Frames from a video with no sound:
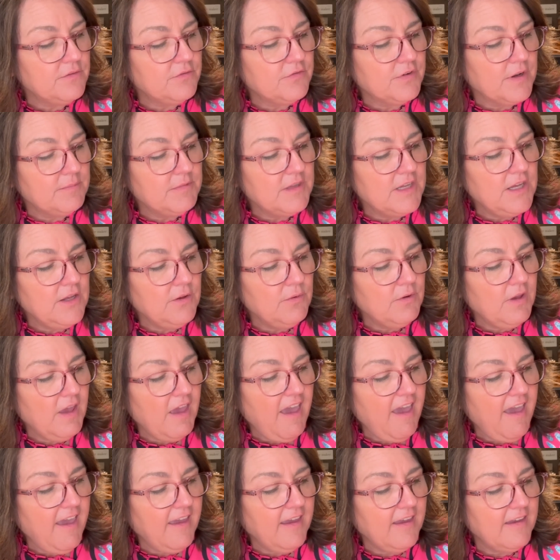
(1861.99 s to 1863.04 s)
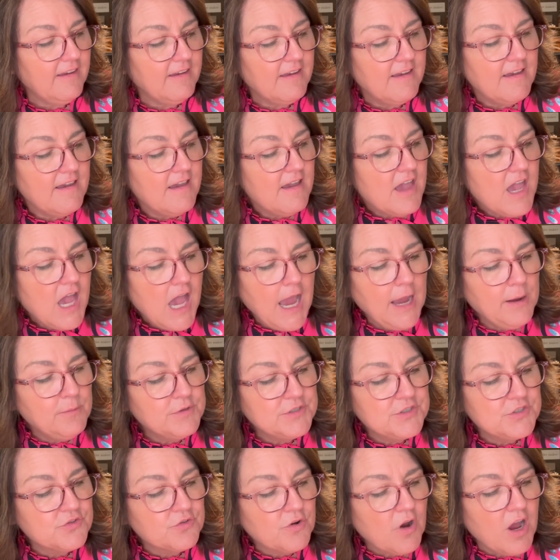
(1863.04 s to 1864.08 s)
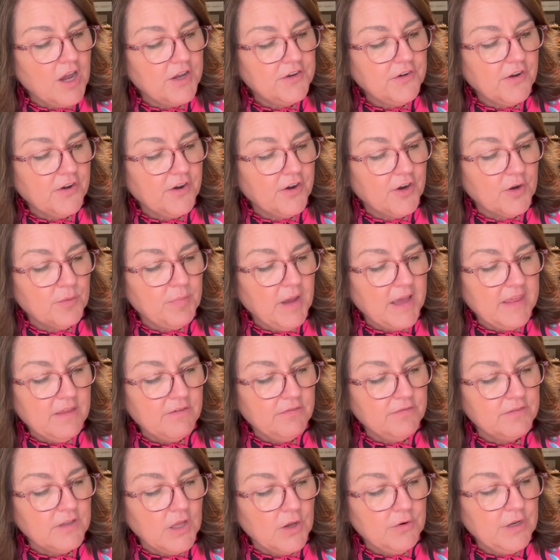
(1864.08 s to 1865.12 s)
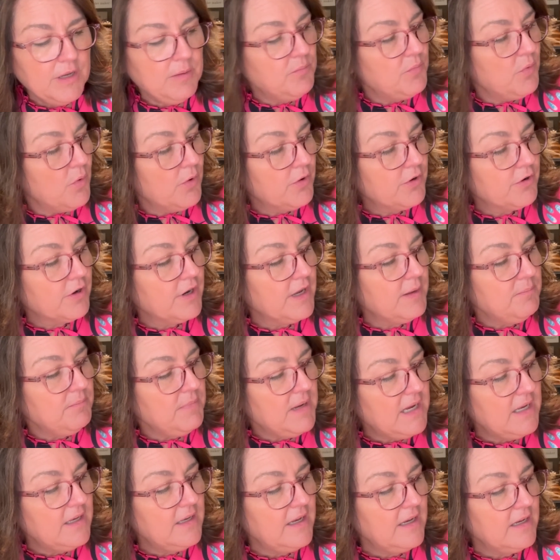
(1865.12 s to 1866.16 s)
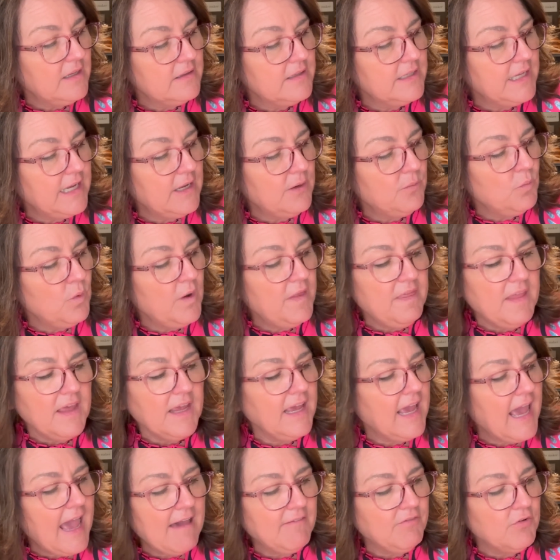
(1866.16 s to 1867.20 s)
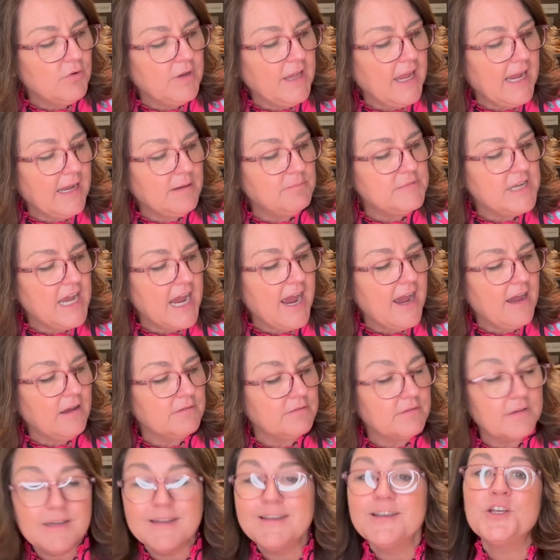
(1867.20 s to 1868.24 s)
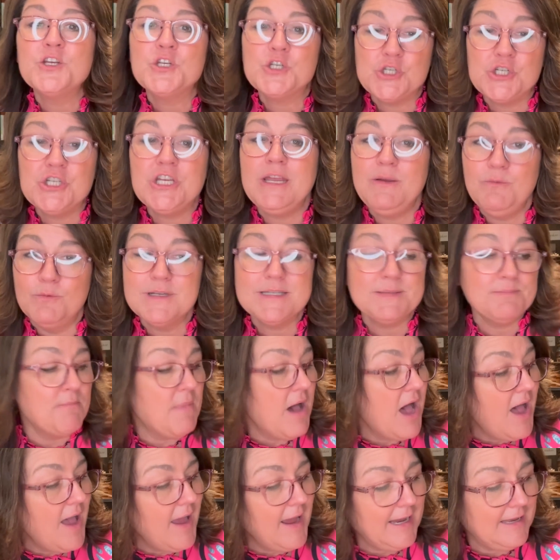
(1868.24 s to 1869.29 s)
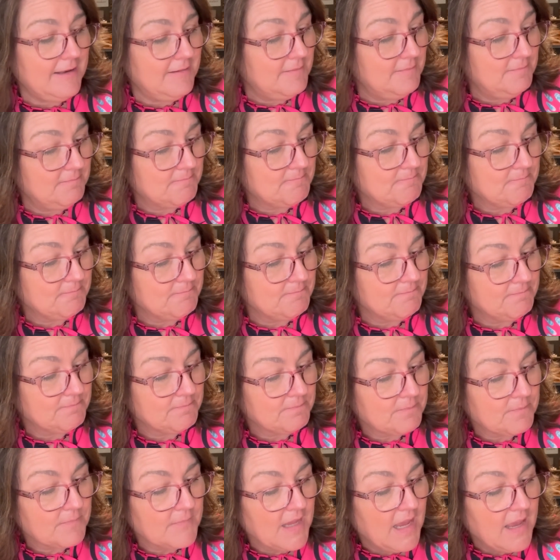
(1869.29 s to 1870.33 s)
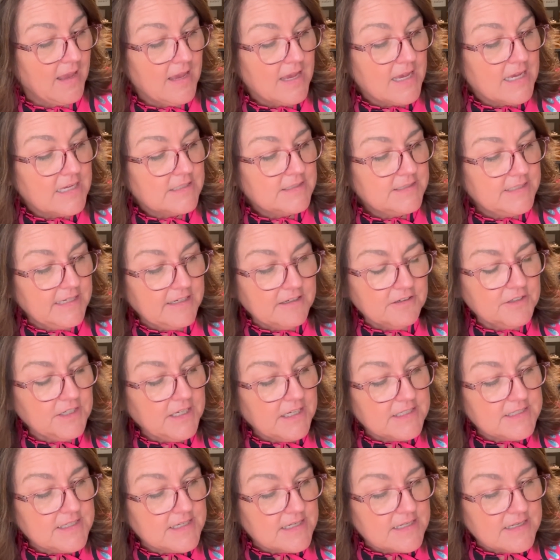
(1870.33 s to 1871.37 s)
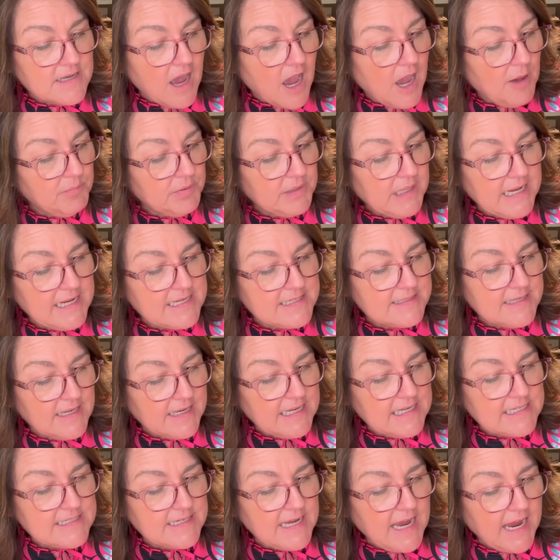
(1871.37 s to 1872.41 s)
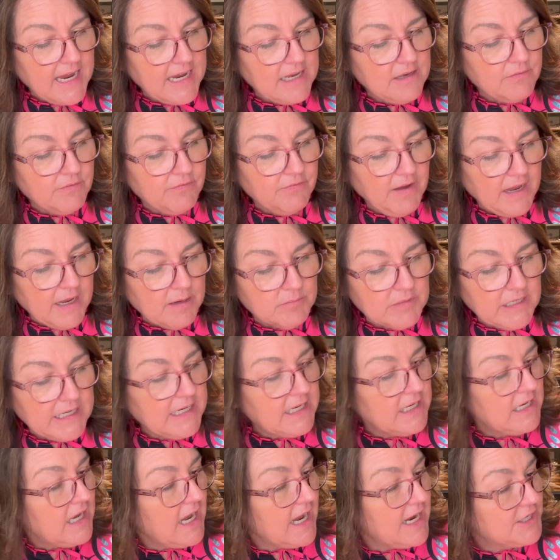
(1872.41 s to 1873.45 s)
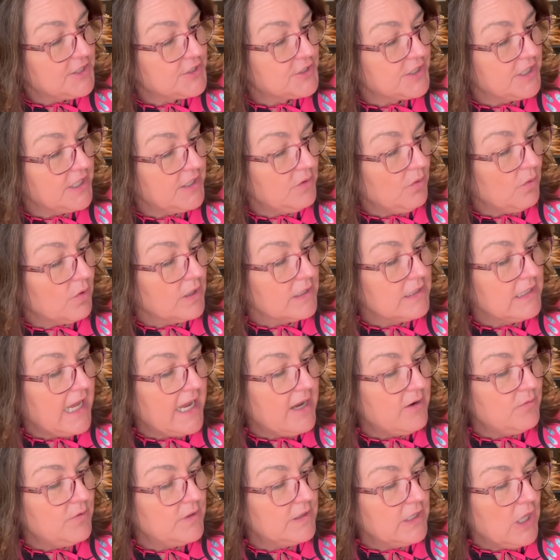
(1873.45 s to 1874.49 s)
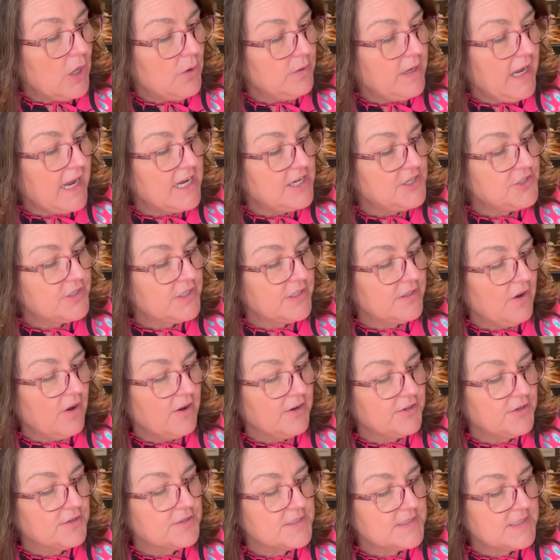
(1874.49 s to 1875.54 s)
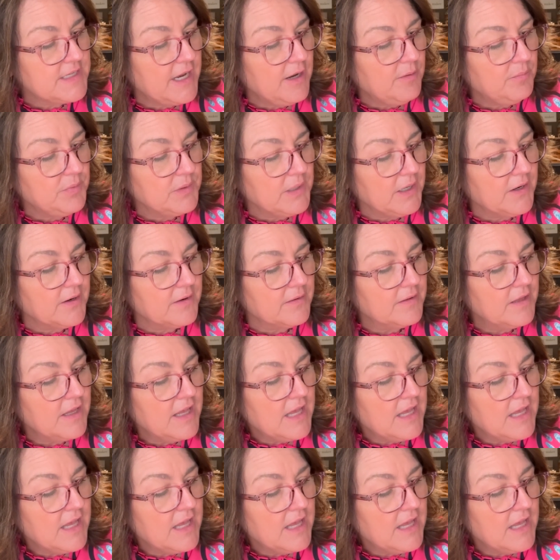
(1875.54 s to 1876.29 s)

from the UK. I was drawn to her by the floating border immediately, and when the gavel came down, she was mine. Delia did not place any date, family connection, or location on her sampler,